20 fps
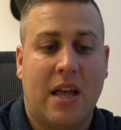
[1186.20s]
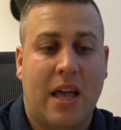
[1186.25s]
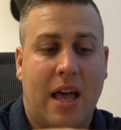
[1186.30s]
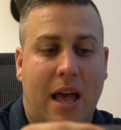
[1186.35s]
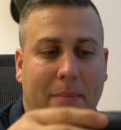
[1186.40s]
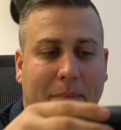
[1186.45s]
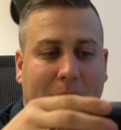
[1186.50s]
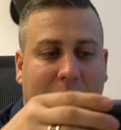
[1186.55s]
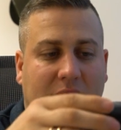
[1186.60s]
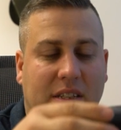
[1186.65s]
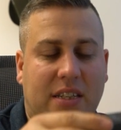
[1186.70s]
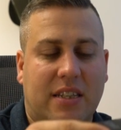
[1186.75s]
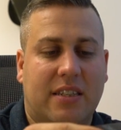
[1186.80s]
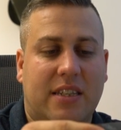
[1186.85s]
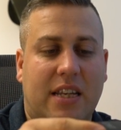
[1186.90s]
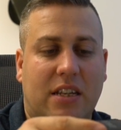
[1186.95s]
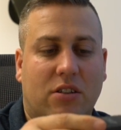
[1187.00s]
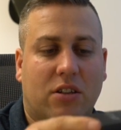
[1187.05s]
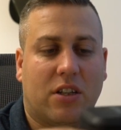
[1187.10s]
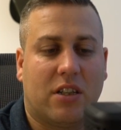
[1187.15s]
And because it
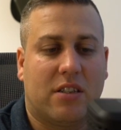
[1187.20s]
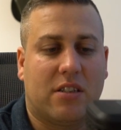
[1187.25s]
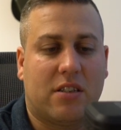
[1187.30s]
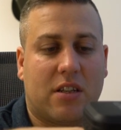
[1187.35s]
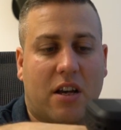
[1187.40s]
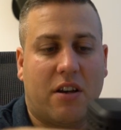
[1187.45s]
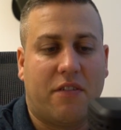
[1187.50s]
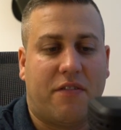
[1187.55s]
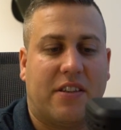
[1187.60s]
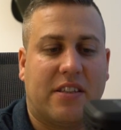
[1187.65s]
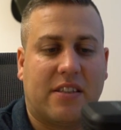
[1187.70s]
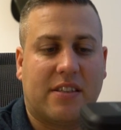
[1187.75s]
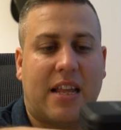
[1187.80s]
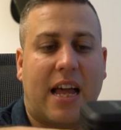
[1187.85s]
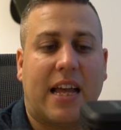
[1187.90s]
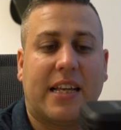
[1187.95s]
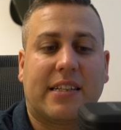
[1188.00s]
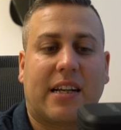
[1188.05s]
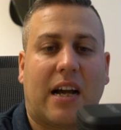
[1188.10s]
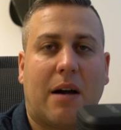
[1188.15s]
sits on a surface and
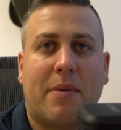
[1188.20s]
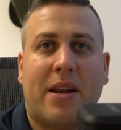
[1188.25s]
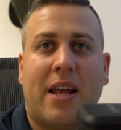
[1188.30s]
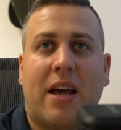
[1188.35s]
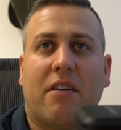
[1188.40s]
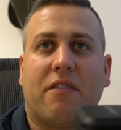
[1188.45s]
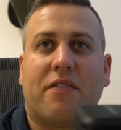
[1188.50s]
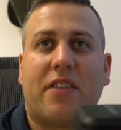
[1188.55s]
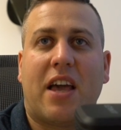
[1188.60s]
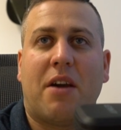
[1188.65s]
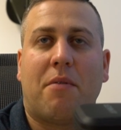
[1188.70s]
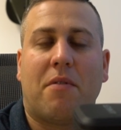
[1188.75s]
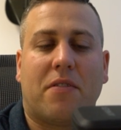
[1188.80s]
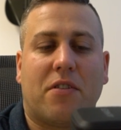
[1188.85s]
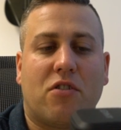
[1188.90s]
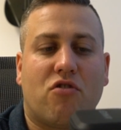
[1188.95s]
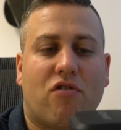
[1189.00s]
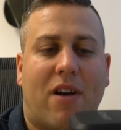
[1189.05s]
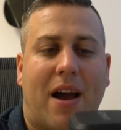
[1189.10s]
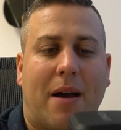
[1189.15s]
that is coming out of there with the
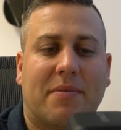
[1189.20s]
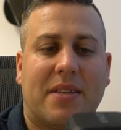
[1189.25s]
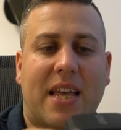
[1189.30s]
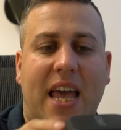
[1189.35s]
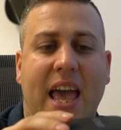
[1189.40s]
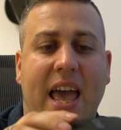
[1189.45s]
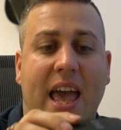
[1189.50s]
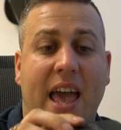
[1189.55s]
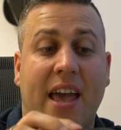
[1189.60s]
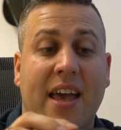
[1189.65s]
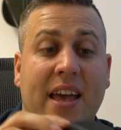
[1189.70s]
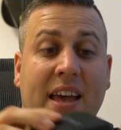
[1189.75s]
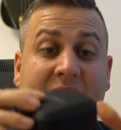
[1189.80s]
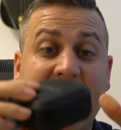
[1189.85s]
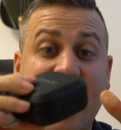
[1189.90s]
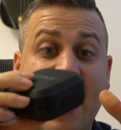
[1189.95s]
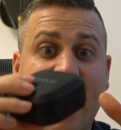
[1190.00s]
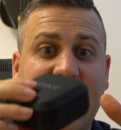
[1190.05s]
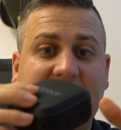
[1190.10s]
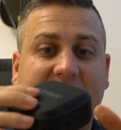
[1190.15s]
trapped air,
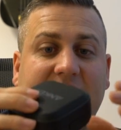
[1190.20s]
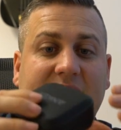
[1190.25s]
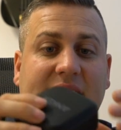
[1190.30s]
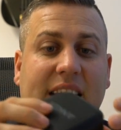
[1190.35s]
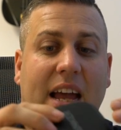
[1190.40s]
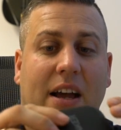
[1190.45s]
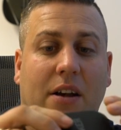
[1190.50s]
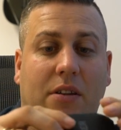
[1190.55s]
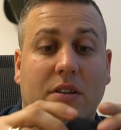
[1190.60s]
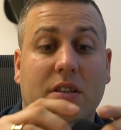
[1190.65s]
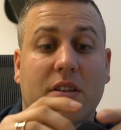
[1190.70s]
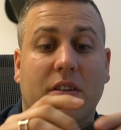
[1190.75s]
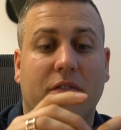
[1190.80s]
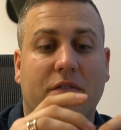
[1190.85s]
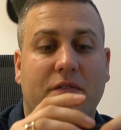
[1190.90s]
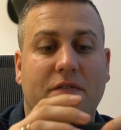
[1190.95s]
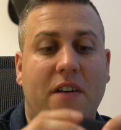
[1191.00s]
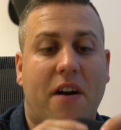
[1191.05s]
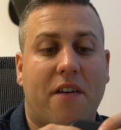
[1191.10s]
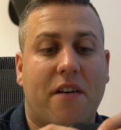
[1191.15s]
it sounds
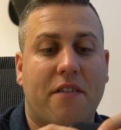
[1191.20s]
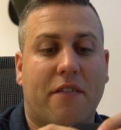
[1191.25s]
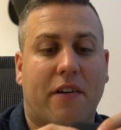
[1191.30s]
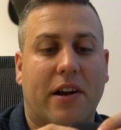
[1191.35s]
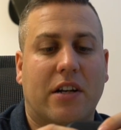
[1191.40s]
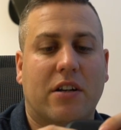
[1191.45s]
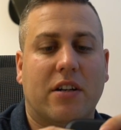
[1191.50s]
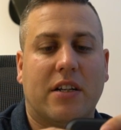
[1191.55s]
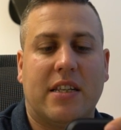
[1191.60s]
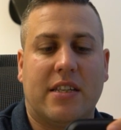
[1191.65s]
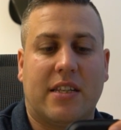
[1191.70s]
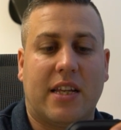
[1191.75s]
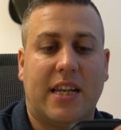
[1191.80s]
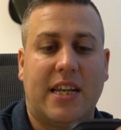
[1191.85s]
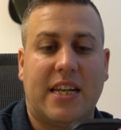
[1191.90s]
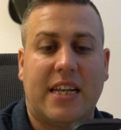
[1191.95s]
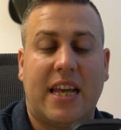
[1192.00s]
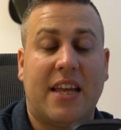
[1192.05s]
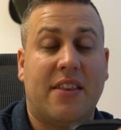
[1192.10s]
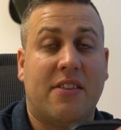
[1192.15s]
very, very good
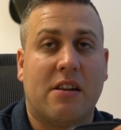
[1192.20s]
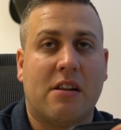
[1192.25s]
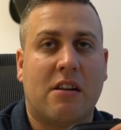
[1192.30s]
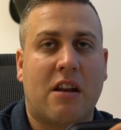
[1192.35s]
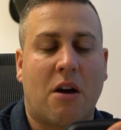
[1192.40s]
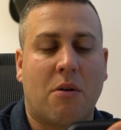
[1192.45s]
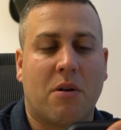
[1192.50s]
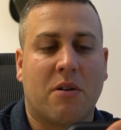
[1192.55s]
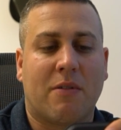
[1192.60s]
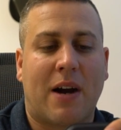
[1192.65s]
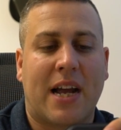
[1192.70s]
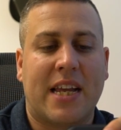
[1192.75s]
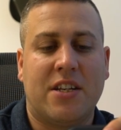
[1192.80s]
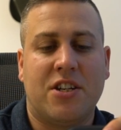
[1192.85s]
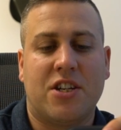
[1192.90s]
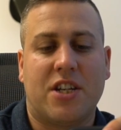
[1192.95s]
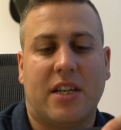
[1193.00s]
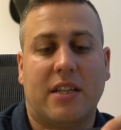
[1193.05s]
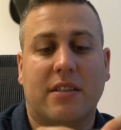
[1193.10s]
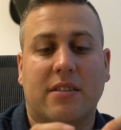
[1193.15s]
indeed in the lower
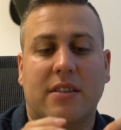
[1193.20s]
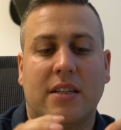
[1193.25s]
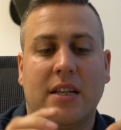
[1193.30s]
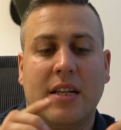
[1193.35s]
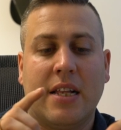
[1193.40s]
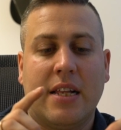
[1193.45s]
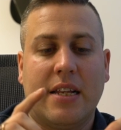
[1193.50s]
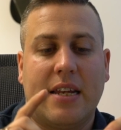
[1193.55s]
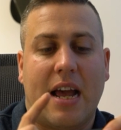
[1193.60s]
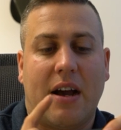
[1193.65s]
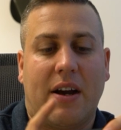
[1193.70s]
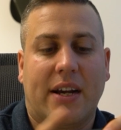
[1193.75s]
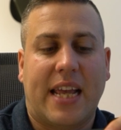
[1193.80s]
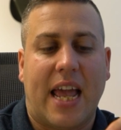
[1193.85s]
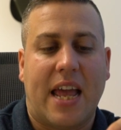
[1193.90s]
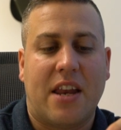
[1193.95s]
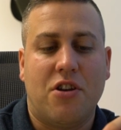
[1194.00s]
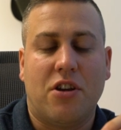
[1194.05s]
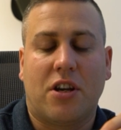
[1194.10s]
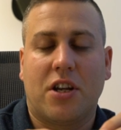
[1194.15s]
ranges. Now,
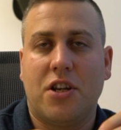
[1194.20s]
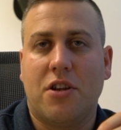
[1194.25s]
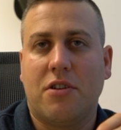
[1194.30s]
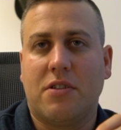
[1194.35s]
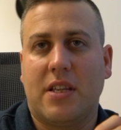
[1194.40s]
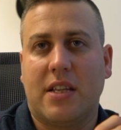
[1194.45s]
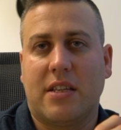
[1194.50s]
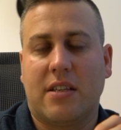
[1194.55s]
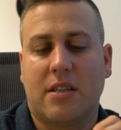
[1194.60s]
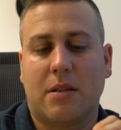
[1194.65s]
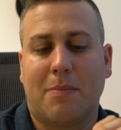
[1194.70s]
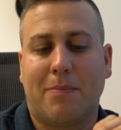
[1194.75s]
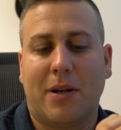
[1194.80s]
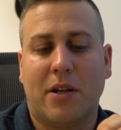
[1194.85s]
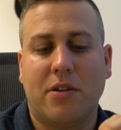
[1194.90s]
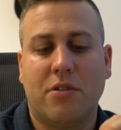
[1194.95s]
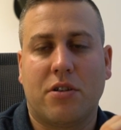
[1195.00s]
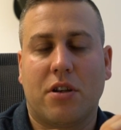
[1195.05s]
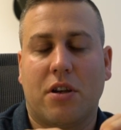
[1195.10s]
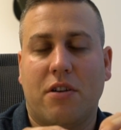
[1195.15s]
again, you can use this as a
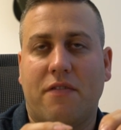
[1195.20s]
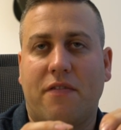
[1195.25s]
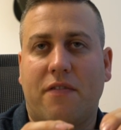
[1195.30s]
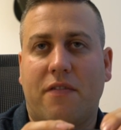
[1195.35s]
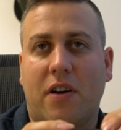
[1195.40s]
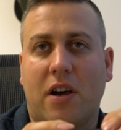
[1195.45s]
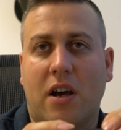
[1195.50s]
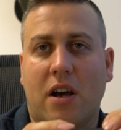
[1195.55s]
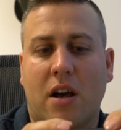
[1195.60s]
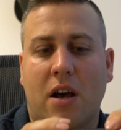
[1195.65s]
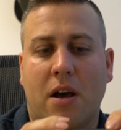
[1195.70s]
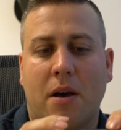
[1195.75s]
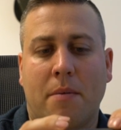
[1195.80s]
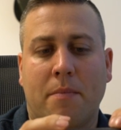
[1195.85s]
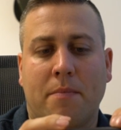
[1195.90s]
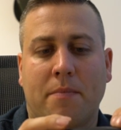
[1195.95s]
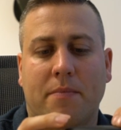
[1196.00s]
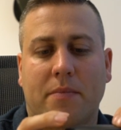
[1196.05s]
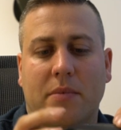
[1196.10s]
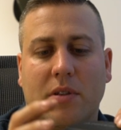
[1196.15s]

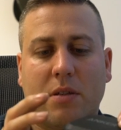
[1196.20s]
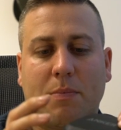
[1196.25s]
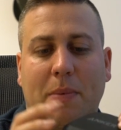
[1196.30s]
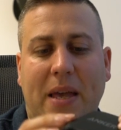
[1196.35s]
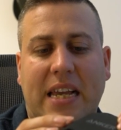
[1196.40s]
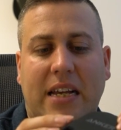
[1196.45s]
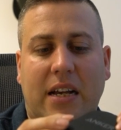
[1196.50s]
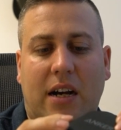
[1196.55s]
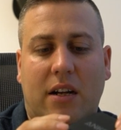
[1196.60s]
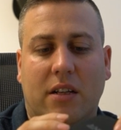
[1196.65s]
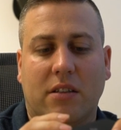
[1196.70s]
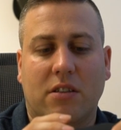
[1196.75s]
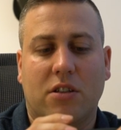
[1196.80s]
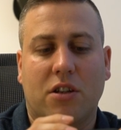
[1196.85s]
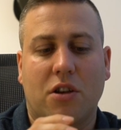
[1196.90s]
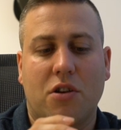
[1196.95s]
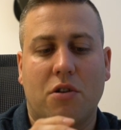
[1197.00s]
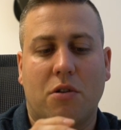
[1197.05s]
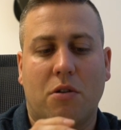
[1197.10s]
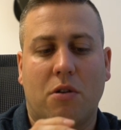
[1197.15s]
Bluetooth speaker to do
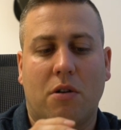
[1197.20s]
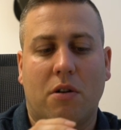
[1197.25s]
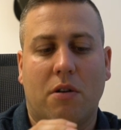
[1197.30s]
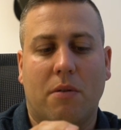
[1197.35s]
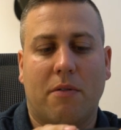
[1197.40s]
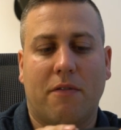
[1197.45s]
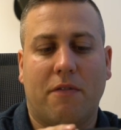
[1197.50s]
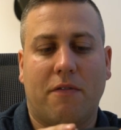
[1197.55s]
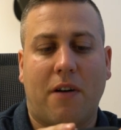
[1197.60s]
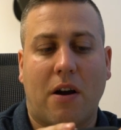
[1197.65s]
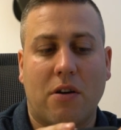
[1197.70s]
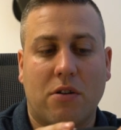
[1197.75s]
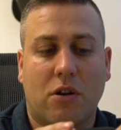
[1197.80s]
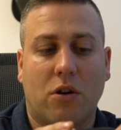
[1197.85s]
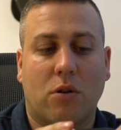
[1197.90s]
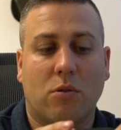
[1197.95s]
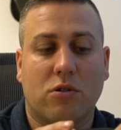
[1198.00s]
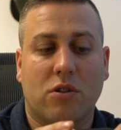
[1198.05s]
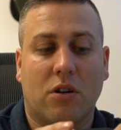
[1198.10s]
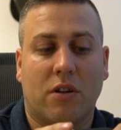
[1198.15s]
your phone
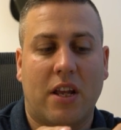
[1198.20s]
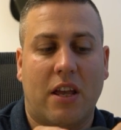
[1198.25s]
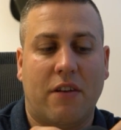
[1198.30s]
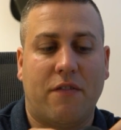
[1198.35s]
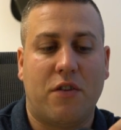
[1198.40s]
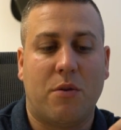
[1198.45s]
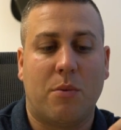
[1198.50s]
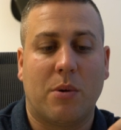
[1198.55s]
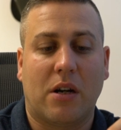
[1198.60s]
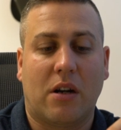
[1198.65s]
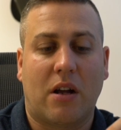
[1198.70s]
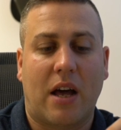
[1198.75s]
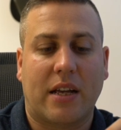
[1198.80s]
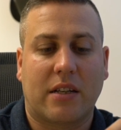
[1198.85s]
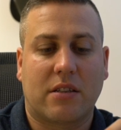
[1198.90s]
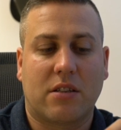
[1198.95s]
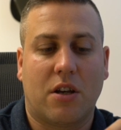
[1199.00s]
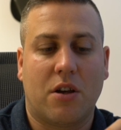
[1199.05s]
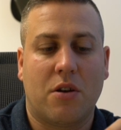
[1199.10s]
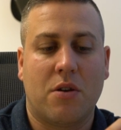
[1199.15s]
calls on if you would like
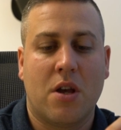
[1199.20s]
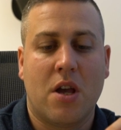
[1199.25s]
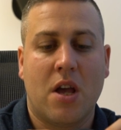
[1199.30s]
to.